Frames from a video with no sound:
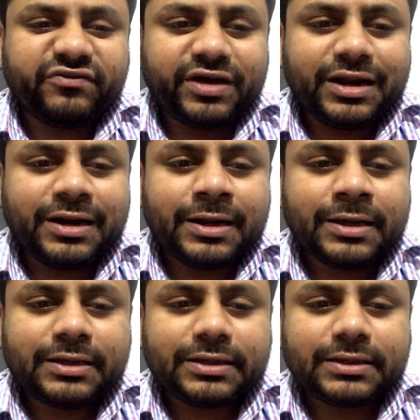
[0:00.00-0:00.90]
when
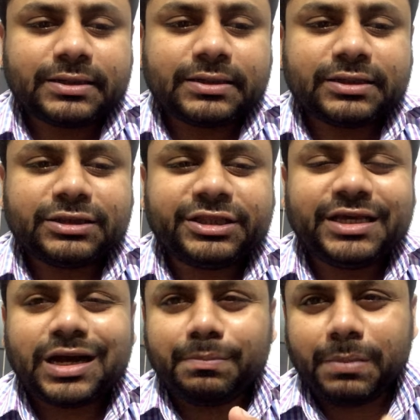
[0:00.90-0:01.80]

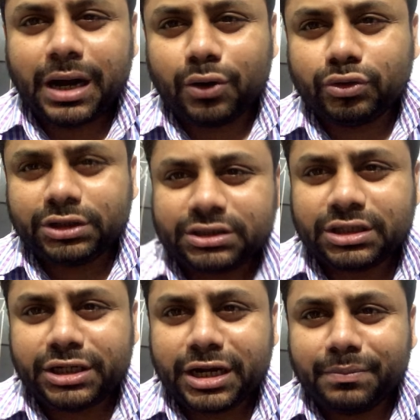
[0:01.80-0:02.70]

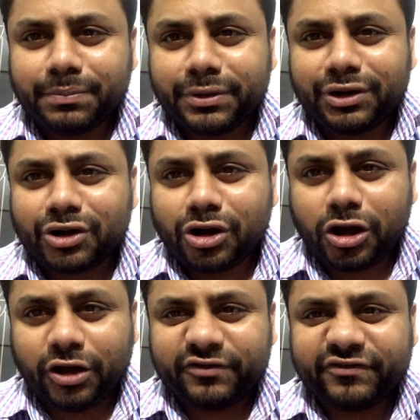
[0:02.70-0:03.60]
the number
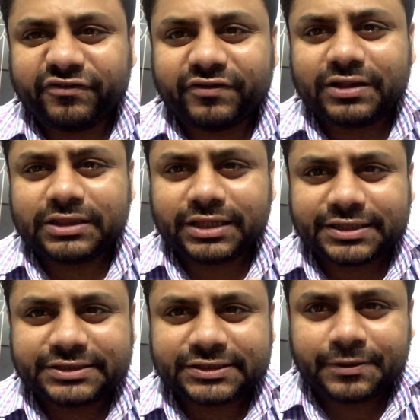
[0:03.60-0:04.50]
of
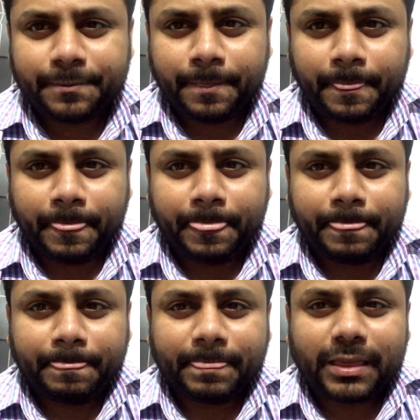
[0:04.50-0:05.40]
this
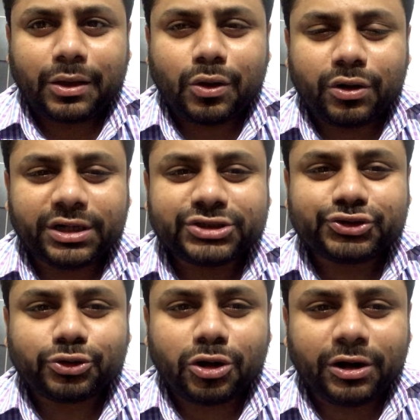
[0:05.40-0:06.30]

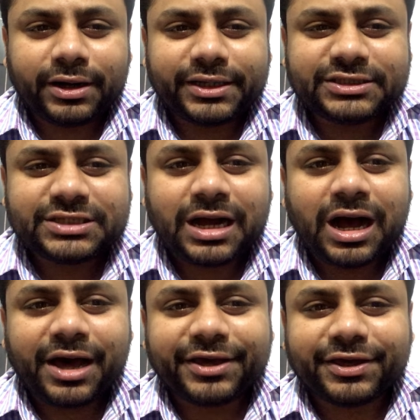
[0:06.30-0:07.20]
cholesterol is
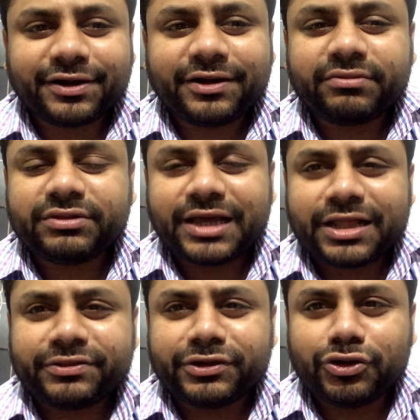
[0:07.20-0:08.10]
higher
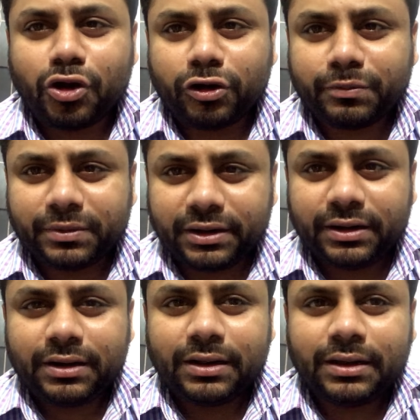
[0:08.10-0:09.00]
than the
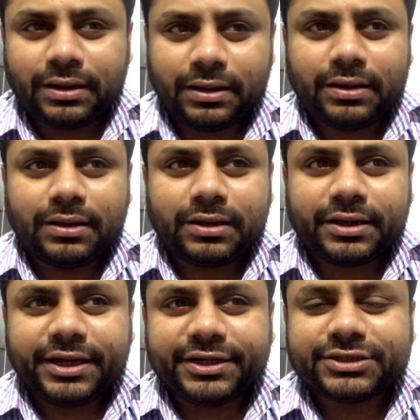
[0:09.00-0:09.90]
normal,
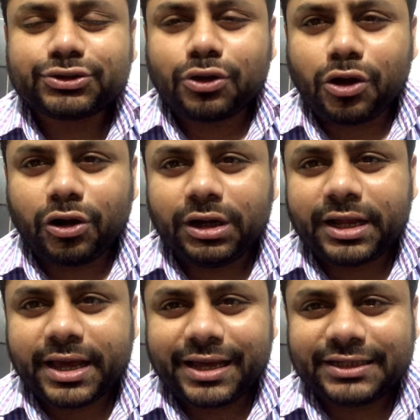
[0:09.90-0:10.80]
it is called
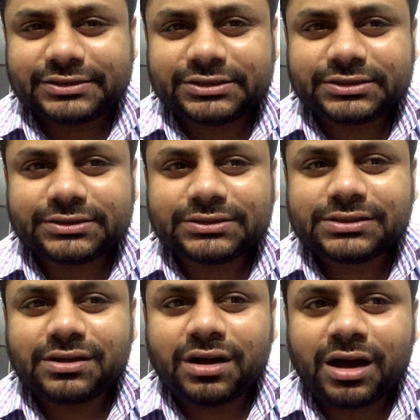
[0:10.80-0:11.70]
as
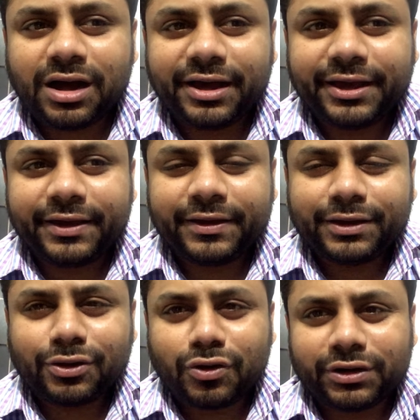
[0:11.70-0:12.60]
high
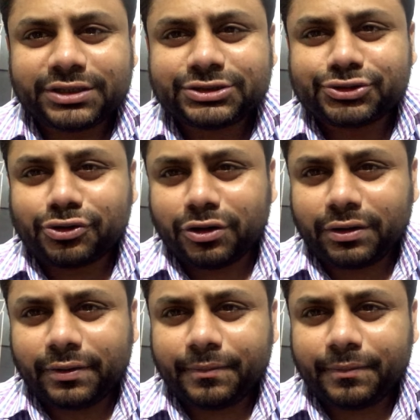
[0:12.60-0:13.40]
cholesterol.